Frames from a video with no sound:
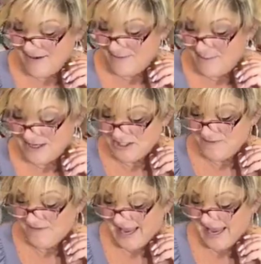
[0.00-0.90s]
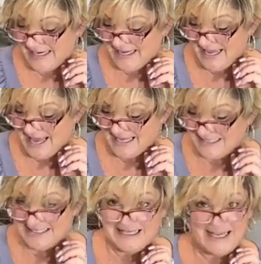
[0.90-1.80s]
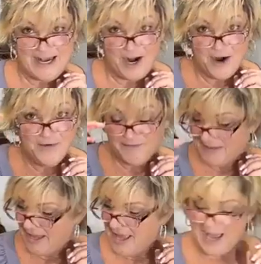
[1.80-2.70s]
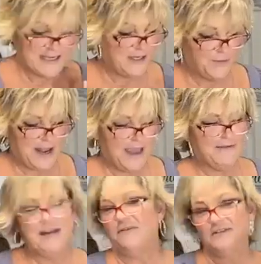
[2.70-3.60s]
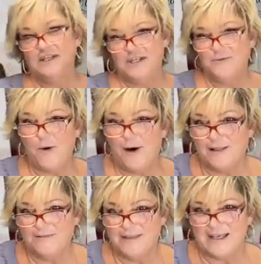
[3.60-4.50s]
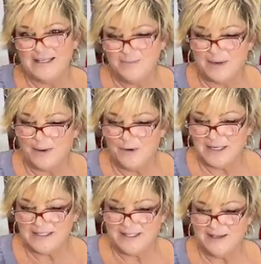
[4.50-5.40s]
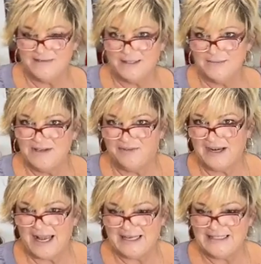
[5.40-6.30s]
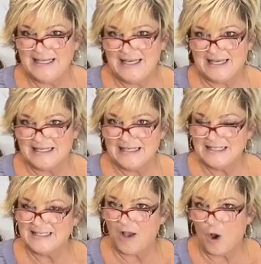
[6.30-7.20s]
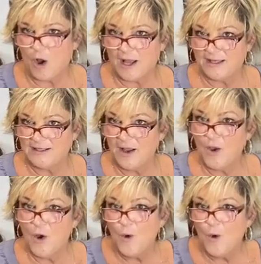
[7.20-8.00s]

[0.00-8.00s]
I have a bunch of candy canes here. I don't have enough to do all of these, but I wanted to give some different ideas on